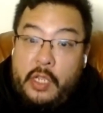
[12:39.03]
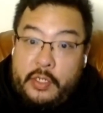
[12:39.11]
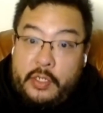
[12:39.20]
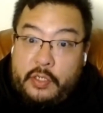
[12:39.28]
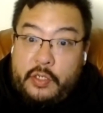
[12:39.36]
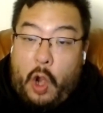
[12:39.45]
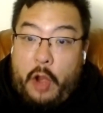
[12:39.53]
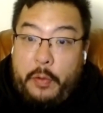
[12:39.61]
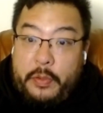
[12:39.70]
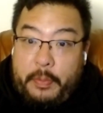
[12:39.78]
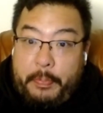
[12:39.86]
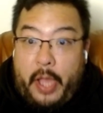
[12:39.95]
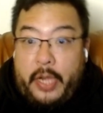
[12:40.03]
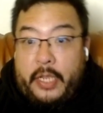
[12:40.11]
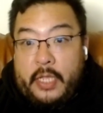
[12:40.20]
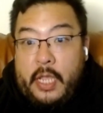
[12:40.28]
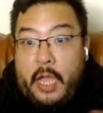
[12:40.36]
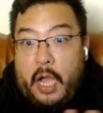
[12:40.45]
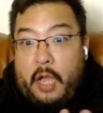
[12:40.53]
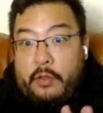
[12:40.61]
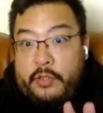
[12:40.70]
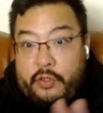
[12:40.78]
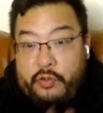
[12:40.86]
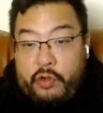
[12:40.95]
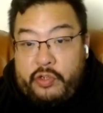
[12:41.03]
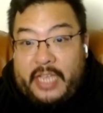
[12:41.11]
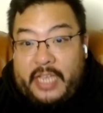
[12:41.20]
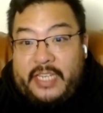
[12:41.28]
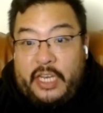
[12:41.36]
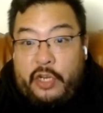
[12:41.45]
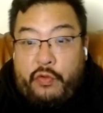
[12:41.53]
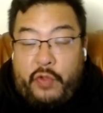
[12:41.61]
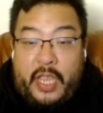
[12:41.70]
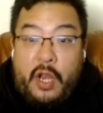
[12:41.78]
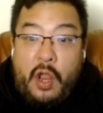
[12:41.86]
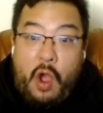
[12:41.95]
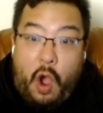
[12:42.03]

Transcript: Sorry with the putting, strokes gained tee to green.